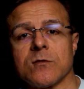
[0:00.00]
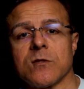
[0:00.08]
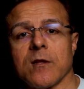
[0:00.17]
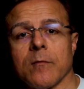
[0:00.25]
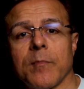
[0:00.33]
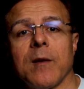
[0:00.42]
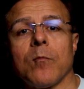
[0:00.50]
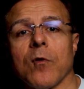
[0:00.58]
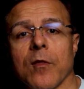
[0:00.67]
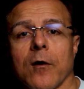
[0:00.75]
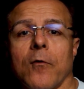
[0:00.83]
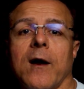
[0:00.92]
to the people
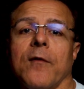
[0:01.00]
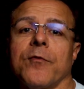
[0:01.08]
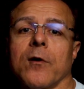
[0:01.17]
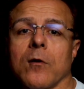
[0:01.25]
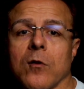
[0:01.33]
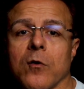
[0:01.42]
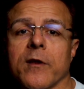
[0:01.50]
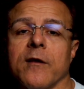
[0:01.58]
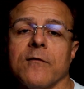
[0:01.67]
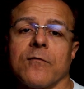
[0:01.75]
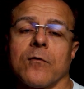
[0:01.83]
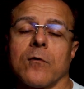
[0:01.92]
that are out there
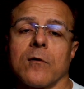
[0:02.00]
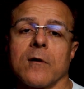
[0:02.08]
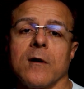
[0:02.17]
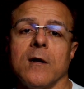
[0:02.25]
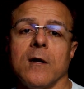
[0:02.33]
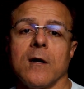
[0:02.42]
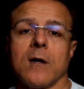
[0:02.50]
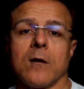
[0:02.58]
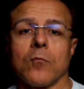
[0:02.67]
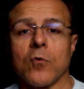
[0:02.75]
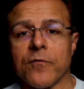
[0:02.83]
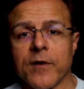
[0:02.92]
looking for
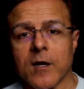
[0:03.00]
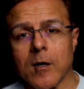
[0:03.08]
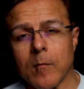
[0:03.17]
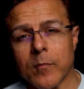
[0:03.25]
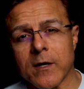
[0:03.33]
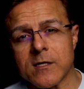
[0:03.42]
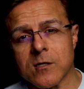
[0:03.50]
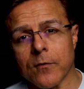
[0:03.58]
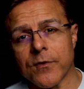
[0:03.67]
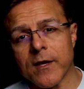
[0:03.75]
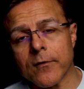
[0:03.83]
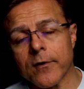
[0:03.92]
roofing companies
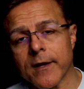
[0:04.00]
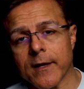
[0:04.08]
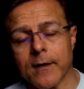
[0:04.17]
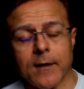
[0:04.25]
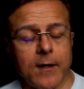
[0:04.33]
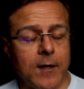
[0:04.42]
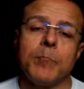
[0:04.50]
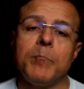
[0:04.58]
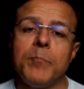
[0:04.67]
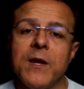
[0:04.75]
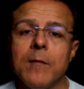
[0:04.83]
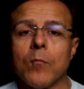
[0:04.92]
on the internet.
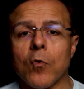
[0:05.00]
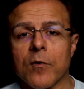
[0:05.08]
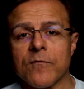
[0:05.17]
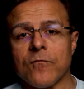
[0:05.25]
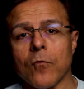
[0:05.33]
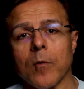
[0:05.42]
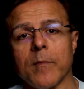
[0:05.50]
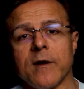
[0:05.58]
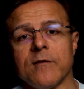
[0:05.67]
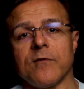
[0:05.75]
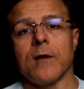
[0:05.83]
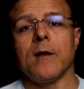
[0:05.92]
Be more
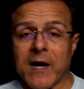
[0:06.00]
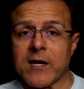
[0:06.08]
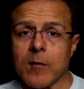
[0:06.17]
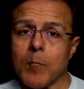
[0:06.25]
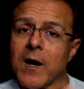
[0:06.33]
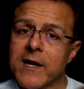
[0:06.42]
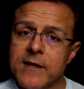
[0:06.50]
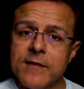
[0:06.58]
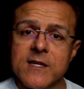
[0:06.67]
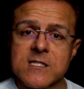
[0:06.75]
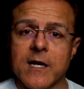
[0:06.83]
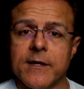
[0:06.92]
informative. By combining
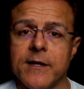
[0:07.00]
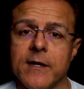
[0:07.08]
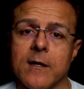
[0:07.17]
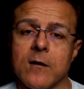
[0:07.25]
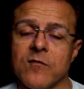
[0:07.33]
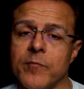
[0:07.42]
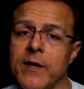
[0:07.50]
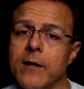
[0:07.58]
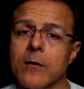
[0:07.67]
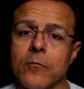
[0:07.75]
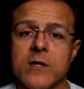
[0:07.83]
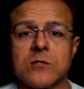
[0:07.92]
this idea of
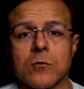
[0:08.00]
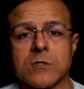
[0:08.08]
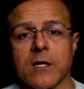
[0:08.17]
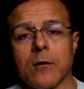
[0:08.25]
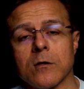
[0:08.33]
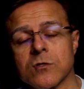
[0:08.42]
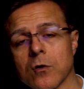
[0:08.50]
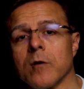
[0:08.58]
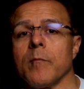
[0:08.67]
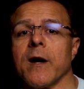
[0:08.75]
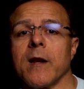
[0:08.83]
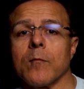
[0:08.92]
being a resource and also
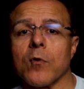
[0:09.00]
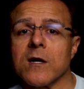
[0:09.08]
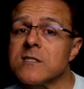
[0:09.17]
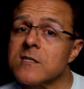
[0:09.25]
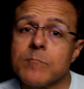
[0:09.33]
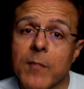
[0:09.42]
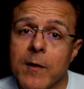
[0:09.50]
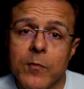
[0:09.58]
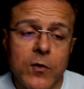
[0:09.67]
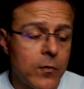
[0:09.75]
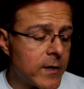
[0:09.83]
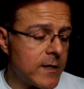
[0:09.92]
combining prices,
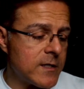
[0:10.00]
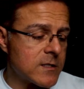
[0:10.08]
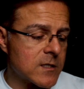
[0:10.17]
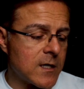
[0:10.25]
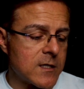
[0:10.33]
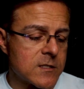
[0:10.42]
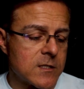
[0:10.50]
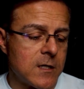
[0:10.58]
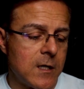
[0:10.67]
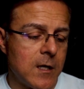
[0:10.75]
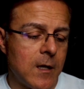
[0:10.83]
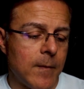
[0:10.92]
maybe you can discuss
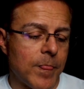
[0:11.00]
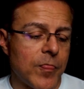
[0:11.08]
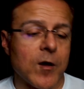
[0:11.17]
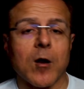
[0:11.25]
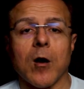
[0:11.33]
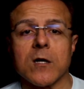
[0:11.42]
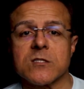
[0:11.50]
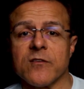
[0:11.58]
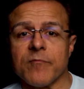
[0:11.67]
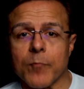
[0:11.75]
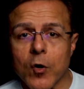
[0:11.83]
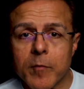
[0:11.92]
the cost
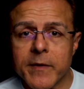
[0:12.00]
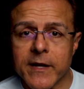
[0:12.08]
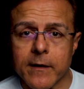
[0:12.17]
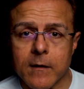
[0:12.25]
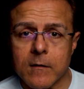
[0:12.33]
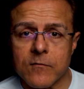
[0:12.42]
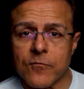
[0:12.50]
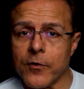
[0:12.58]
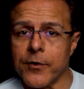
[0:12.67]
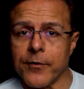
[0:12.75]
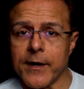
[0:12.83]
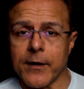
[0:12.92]
of permitting for
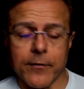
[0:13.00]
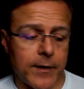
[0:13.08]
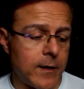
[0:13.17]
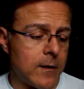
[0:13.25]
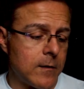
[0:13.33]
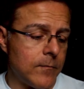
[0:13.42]
your area.